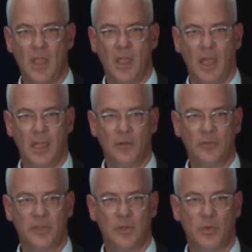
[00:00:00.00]
I
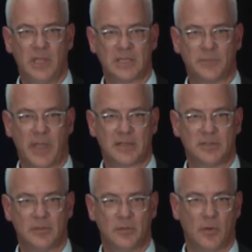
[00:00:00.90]
don't think we expect
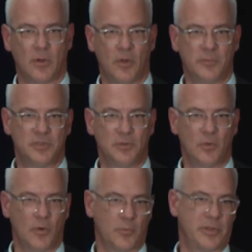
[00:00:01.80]
to or hope to
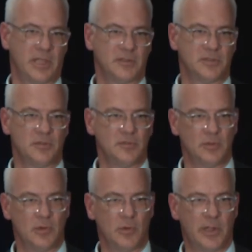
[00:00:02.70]
or plan to
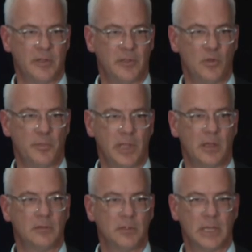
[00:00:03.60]
do away with
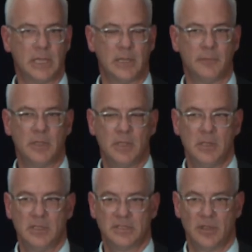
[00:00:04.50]
UPL.
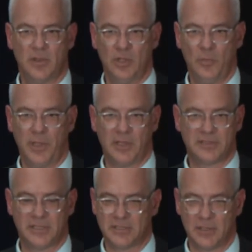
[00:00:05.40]
So the UPL
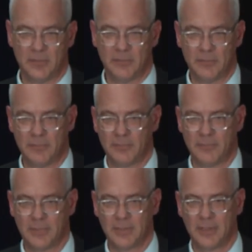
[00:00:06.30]

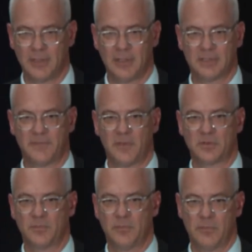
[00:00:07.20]
system, as
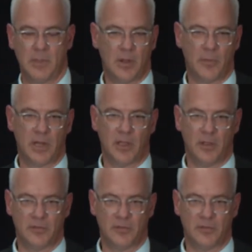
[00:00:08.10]
folks may or may not know, is